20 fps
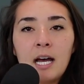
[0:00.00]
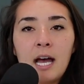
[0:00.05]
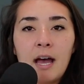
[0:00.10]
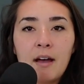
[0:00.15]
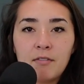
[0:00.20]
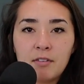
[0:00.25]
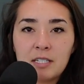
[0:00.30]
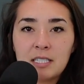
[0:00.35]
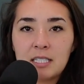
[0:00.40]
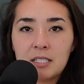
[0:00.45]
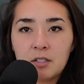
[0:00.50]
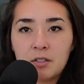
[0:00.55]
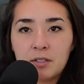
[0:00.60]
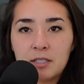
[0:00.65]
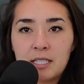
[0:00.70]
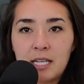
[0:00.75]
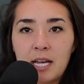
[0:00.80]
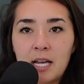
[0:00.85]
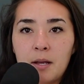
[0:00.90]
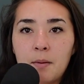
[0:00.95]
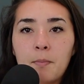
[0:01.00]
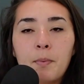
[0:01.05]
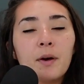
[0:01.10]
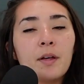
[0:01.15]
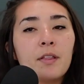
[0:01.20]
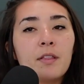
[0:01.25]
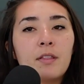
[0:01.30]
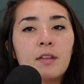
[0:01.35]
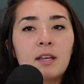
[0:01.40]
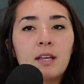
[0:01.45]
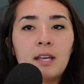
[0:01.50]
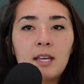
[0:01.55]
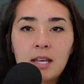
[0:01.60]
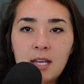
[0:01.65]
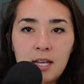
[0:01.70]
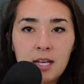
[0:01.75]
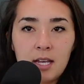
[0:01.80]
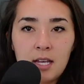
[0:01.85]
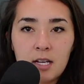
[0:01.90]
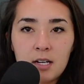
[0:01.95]
every single day. But the
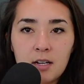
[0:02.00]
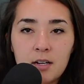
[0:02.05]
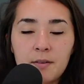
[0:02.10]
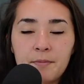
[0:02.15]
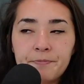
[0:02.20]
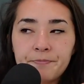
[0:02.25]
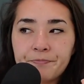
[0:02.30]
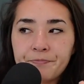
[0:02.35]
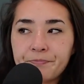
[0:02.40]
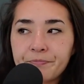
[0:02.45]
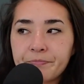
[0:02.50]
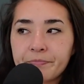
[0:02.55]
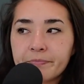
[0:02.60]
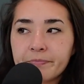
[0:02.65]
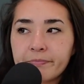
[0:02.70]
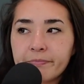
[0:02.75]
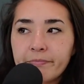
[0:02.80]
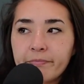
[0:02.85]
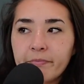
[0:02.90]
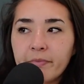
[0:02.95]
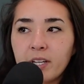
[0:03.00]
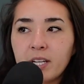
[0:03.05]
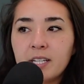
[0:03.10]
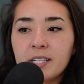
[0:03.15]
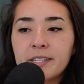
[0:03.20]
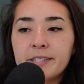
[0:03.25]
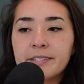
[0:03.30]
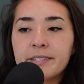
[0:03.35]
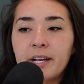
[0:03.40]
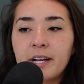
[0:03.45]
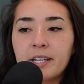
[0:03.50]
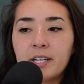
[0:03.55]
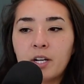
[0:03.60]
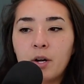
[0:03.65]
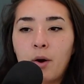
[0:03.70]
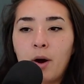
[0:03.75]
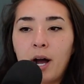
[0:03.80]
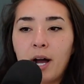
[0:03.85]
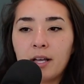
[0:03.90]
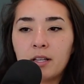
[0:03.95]
key here is, you
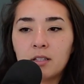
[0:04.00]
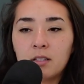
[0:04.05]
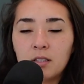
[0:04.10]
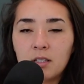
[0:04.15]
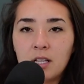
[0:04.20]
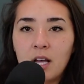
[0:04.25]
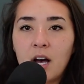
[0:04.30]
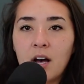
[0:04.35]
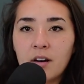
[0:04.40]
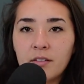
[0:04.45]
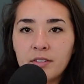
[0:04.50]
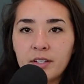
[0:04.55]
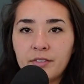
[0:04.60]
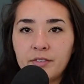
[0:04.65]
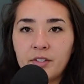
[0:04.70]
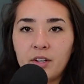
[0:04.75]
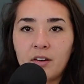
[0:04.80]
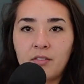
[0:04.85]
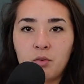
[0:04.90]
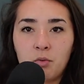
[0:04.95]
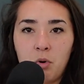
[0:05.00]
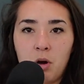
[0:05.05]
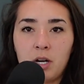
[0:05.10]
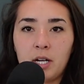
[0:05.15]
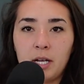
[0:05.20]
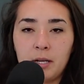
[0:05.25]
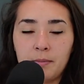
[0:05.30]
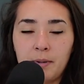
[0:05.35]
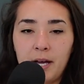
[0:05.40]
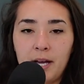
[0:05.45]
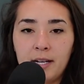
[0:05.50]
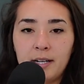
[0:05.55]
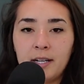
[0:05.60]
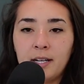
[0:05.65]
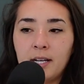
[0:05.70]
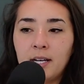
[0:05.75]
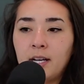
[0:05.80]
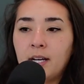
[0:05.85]
know, I love if you have a walking pad.